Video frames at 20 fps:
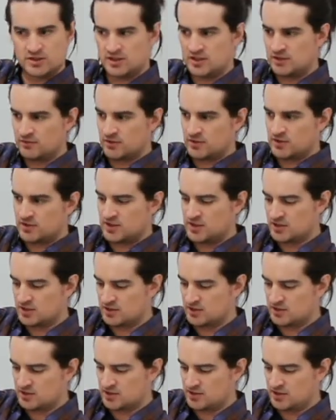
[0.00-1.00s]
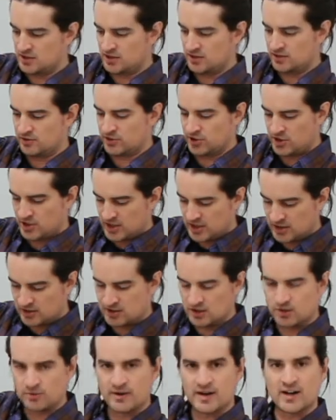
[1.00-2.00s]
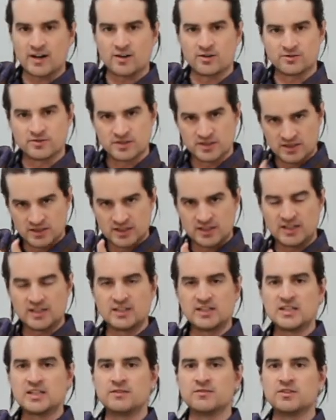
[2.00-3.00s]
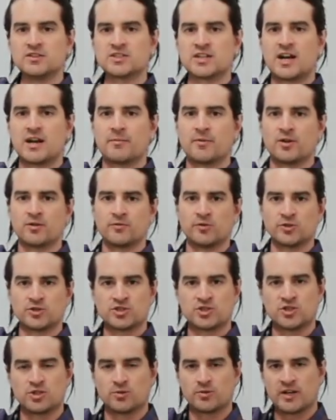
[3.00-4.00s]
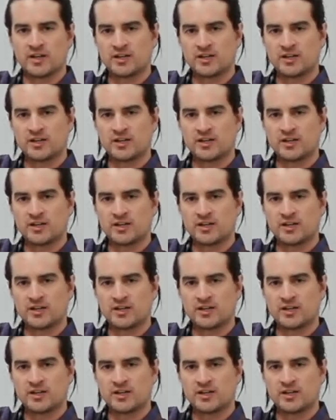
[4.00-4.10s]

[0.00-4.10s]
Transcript: at even distances here, they're going to hit the ground in even time intervals too.